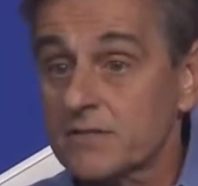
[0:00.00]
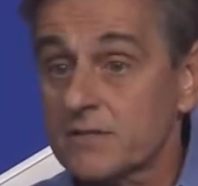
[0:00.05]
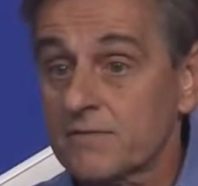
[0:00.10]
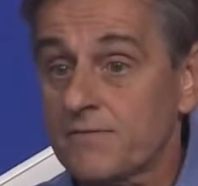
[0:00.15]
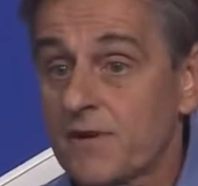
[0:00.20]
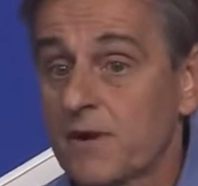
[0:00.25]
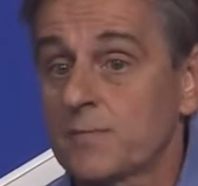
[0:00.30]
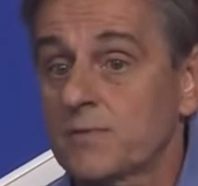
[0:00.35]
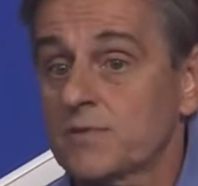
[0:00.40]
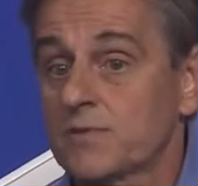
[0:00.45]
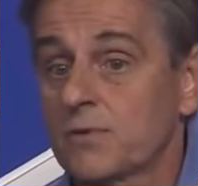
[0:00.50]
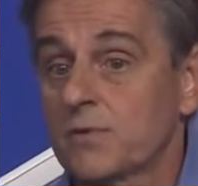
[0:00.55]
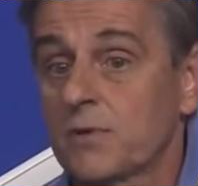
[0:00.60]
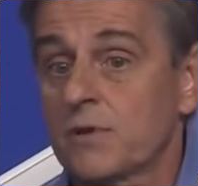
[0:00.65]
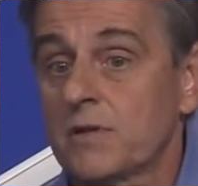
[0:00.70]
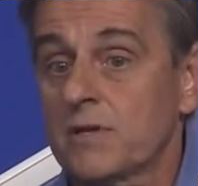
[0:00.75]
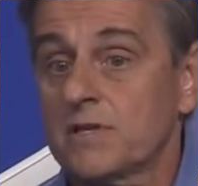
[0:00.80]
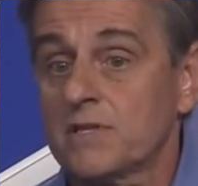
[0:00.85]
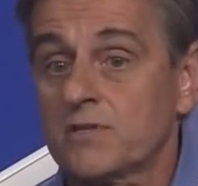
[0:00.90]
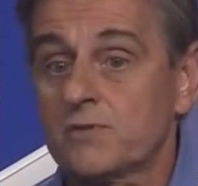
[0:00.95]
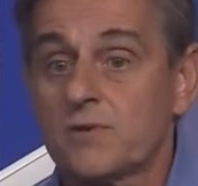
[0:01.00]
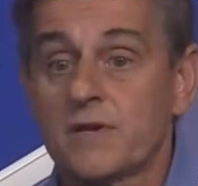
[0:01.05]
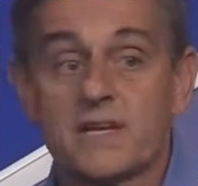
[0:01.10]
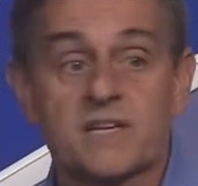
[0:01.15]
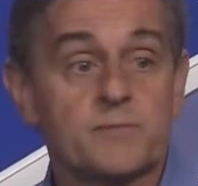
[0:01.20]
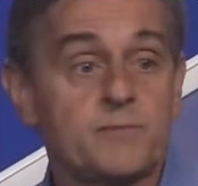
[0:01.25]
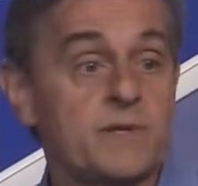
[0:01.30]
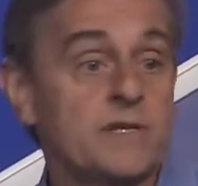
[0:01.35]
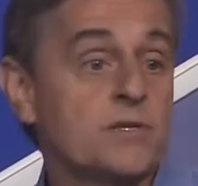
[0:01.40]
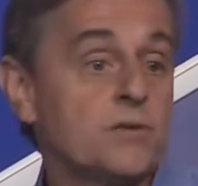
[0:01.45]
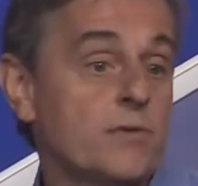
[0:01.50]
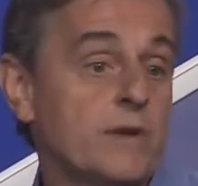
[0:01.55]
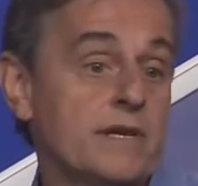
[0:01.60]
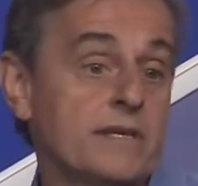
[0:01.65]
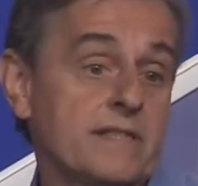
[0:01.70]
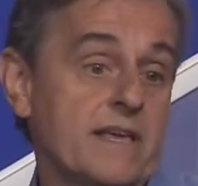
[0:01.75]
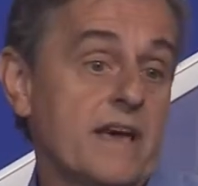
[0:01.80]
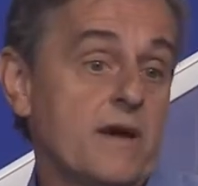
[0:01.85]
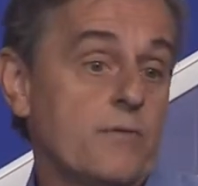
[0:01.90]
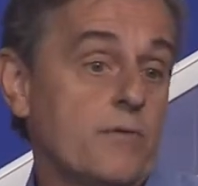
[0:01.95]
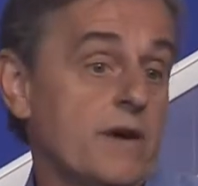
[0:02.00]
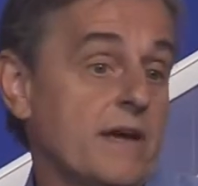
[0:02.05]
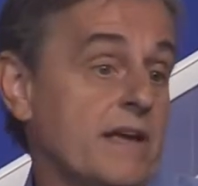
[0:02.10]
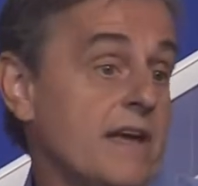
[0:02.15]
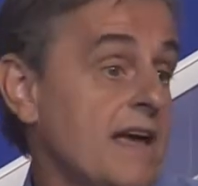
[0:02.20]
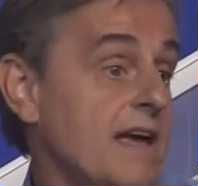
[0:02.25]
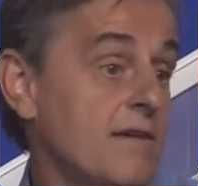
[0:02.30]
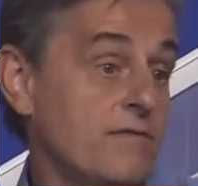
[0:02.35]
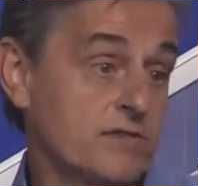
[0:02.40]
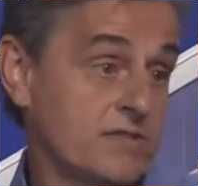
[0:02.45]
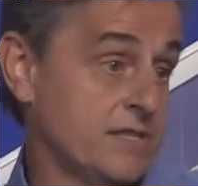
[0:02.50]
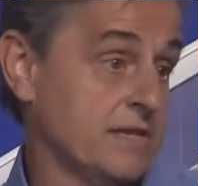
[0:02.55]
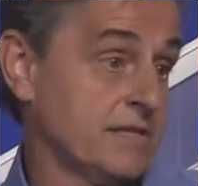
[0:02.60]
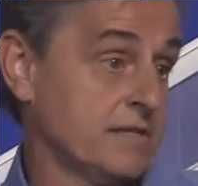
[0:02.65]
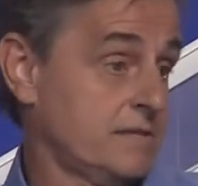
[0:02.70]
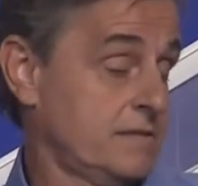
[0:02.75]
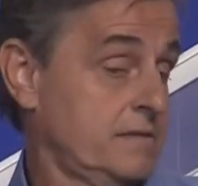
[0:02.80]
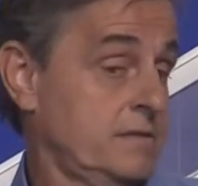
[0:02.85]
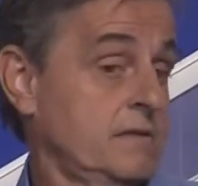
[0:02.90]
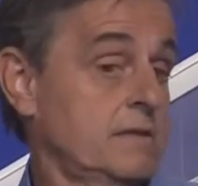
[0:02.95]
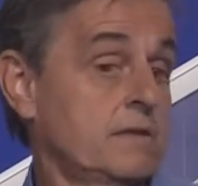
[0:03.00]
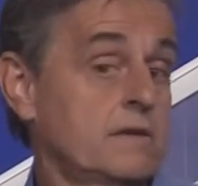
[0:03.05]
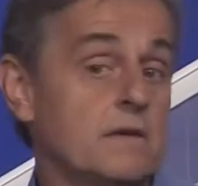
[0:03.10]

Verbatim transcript: the pharmaceutical industry has been doing it that way ever since.